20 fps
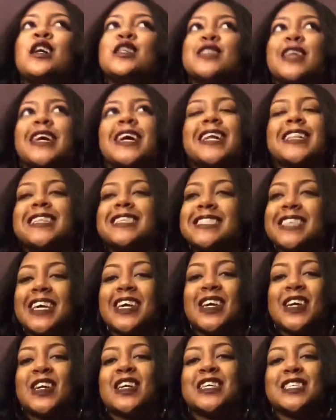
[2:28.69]
So I got this
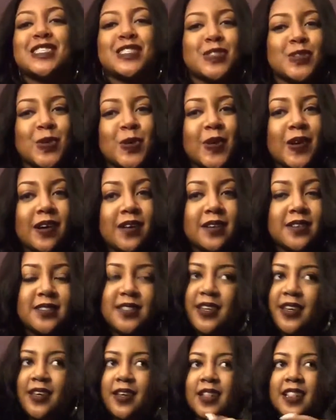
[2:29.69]
hair installed
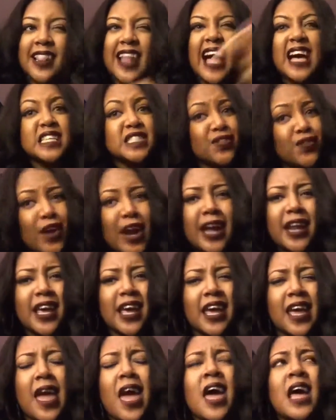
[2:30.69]
last
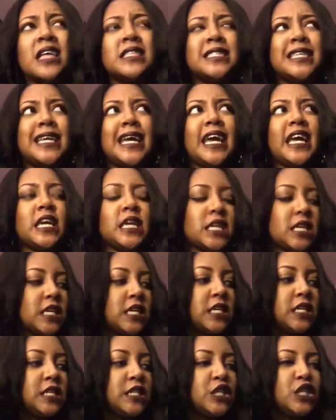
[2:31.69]
Friday. Today
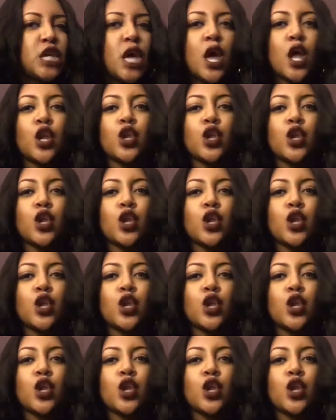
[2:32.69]
is